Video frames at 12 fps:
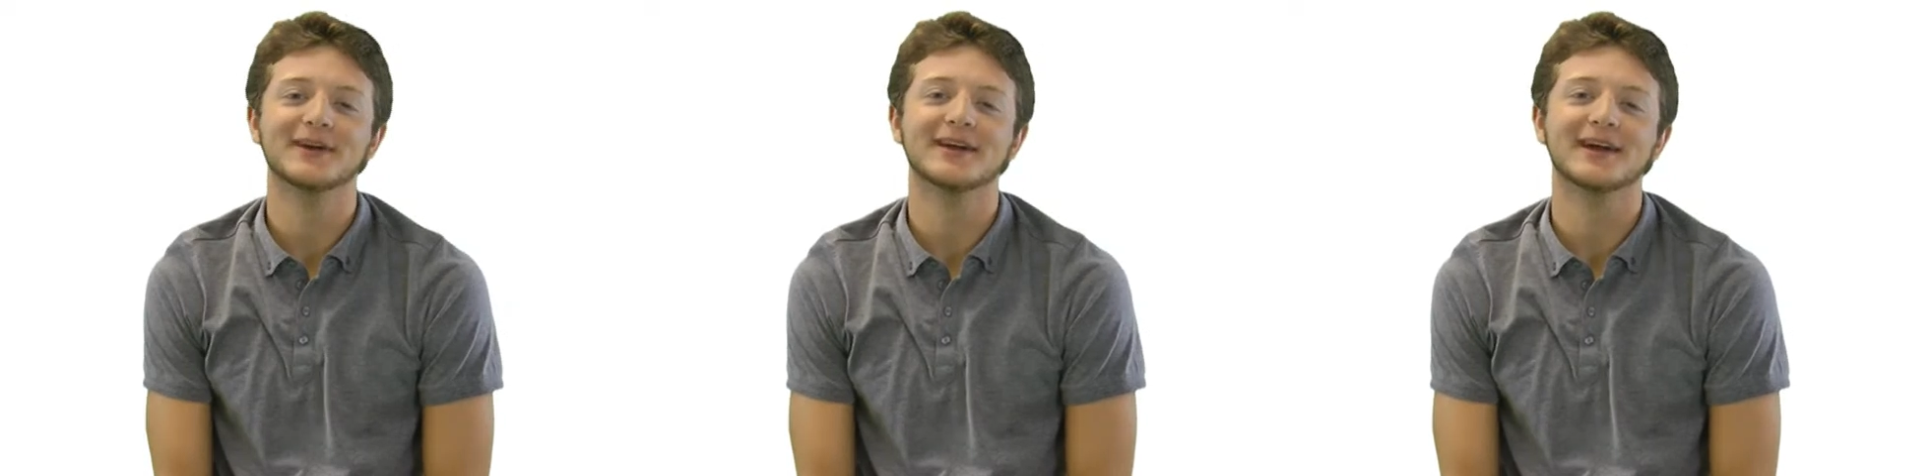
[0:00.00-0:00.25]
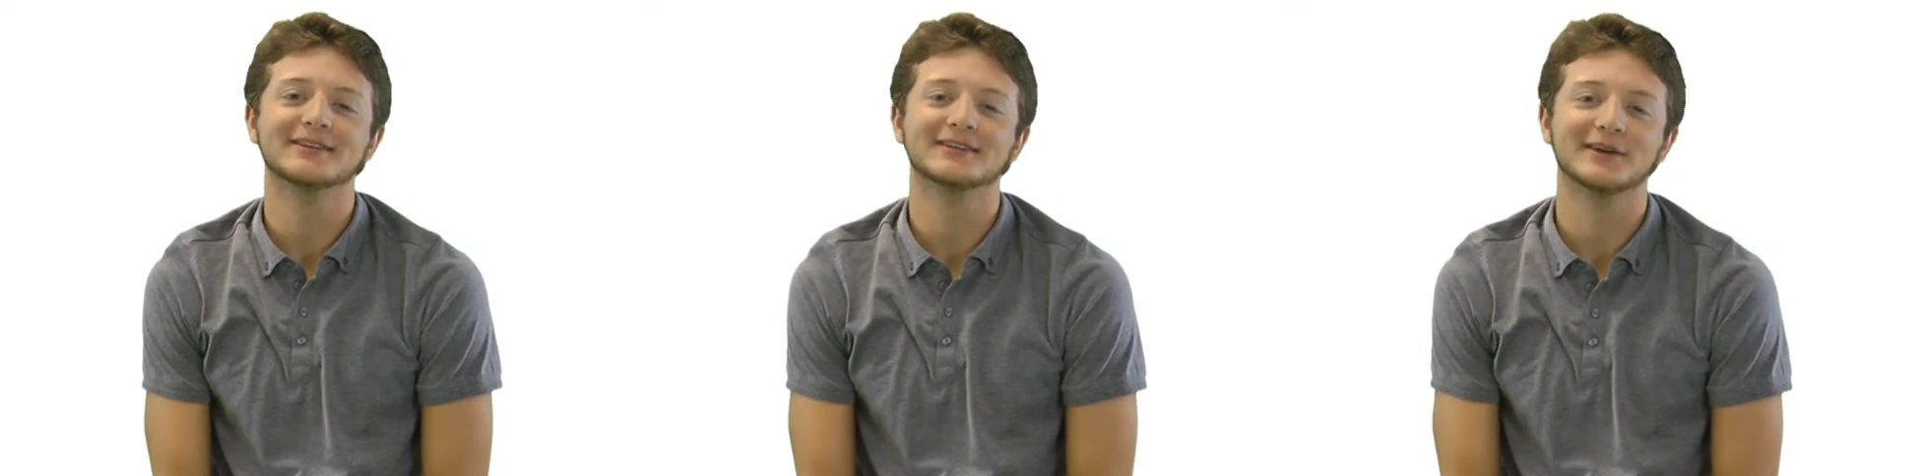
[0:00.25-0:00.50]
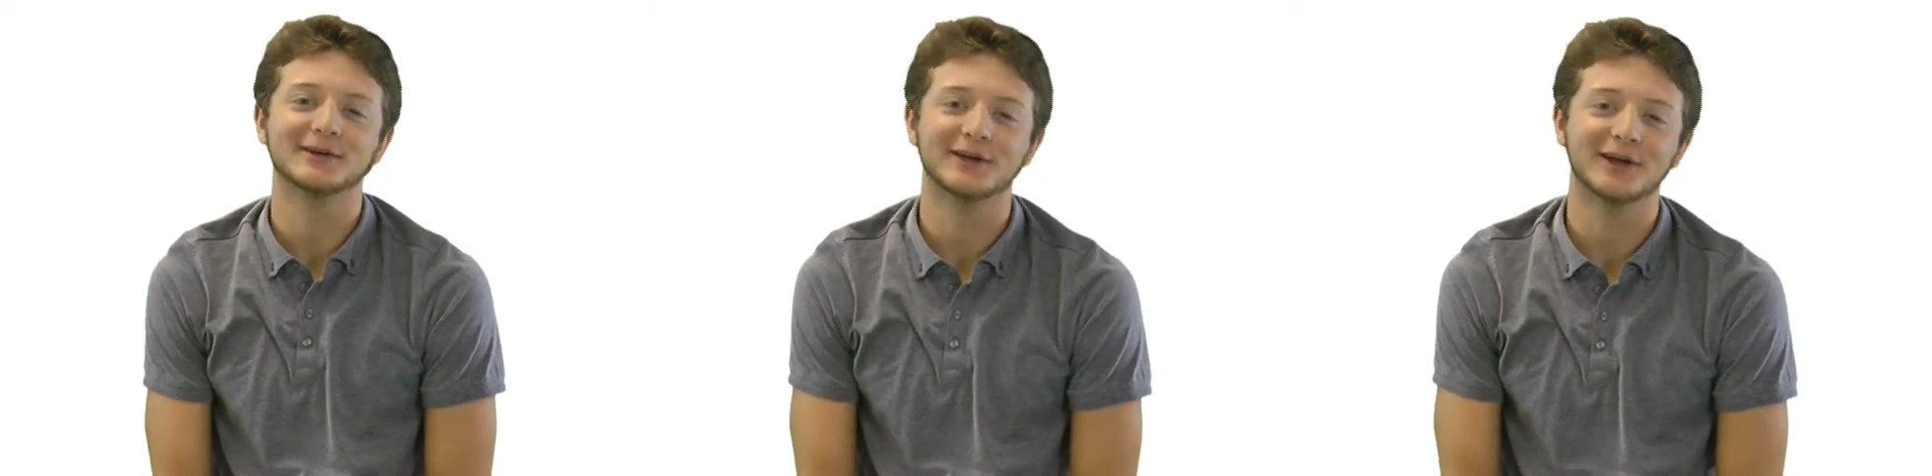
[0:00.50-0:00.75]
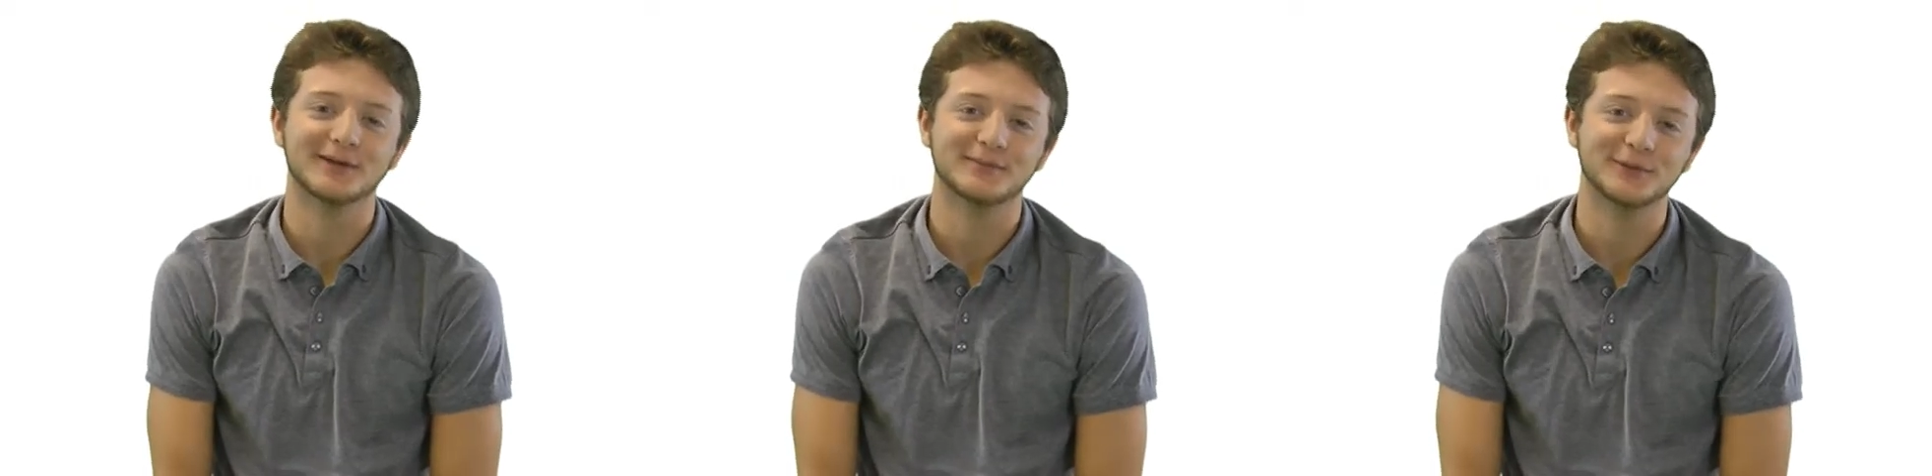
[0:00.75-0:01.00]
way I saw
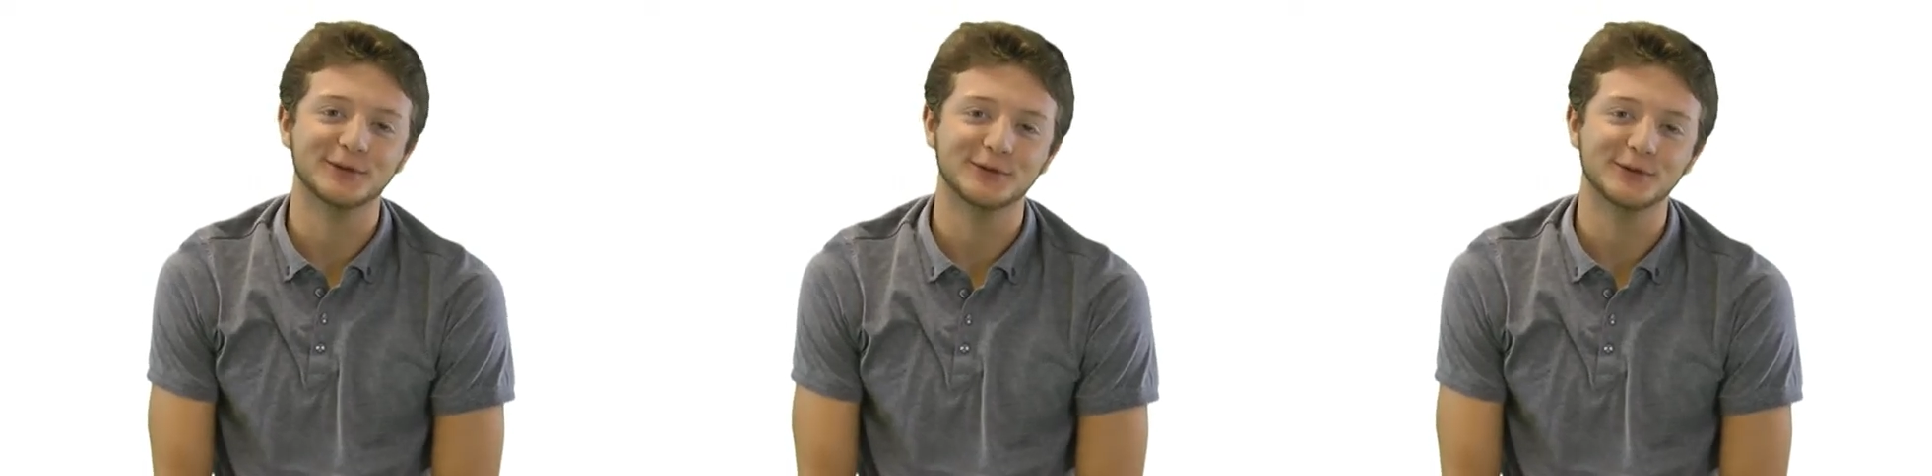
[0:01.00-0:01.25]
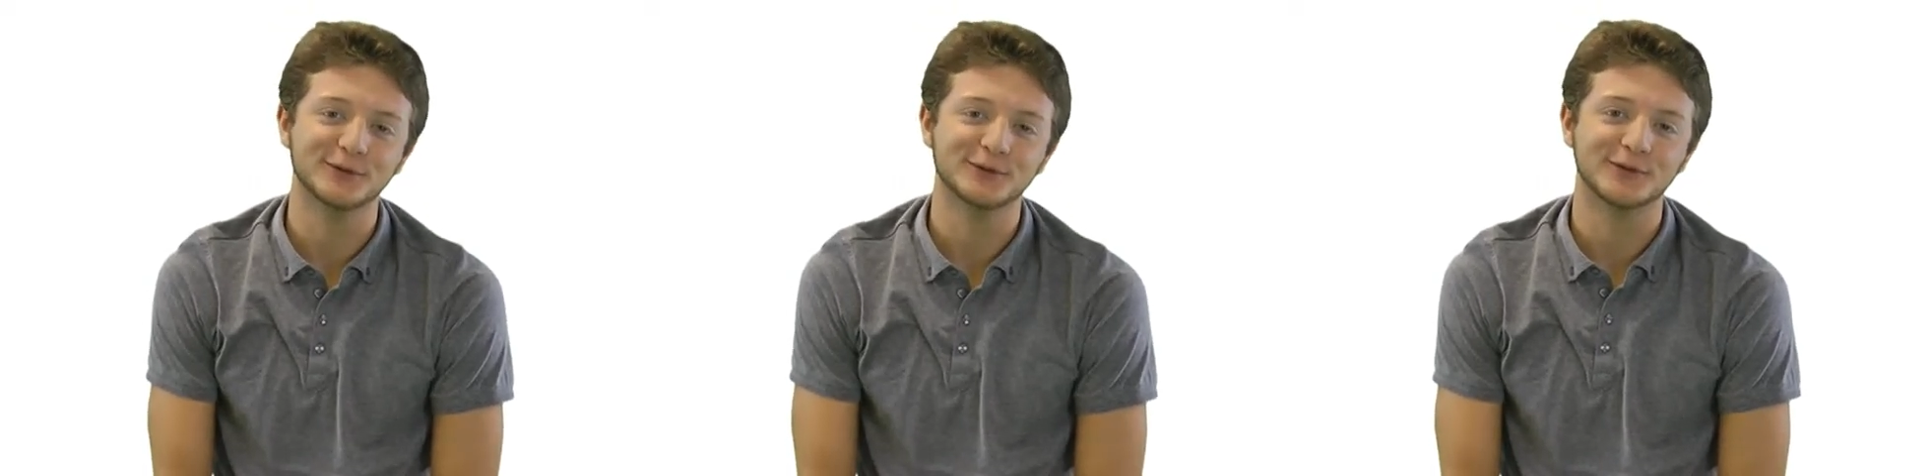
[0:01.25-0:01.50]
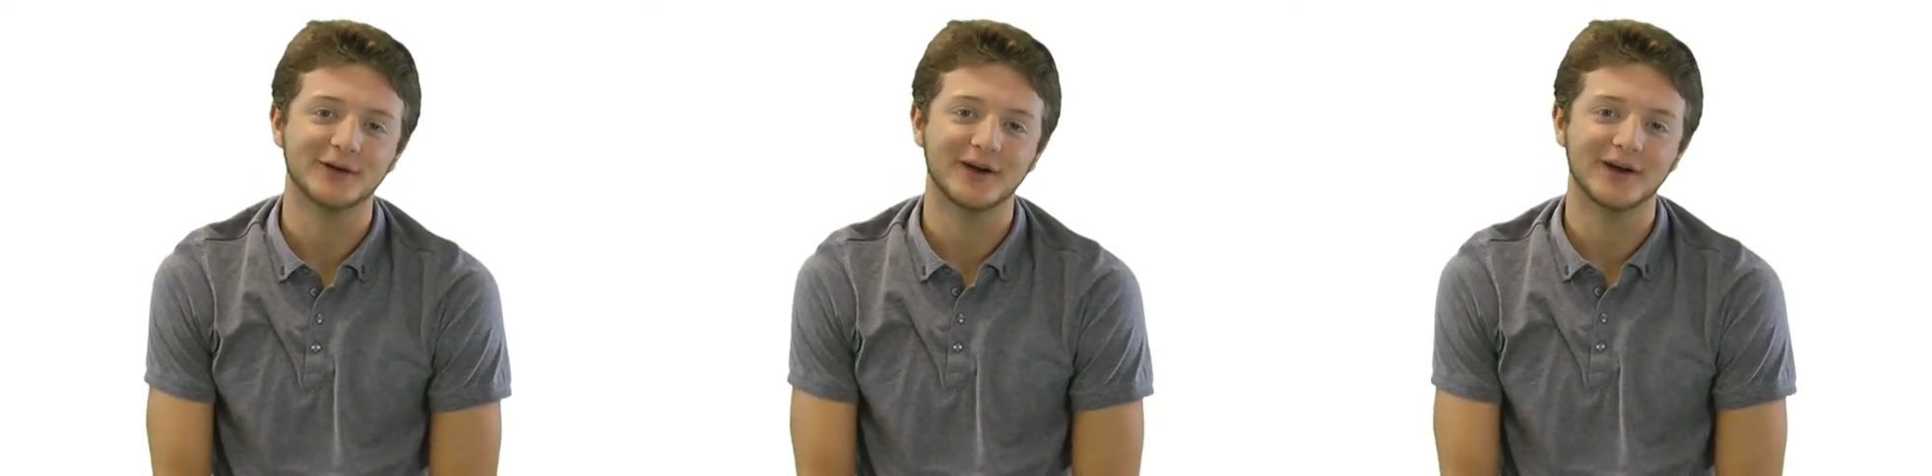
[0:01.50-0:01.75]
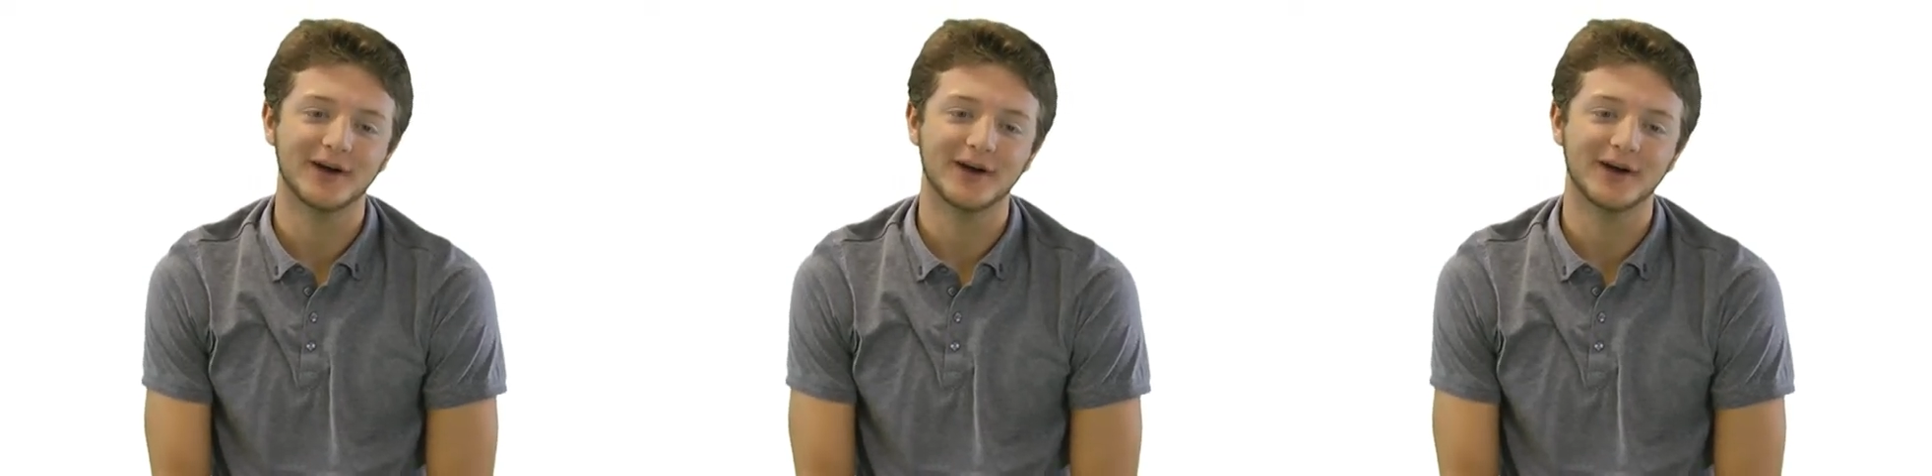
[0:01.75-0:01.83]
God move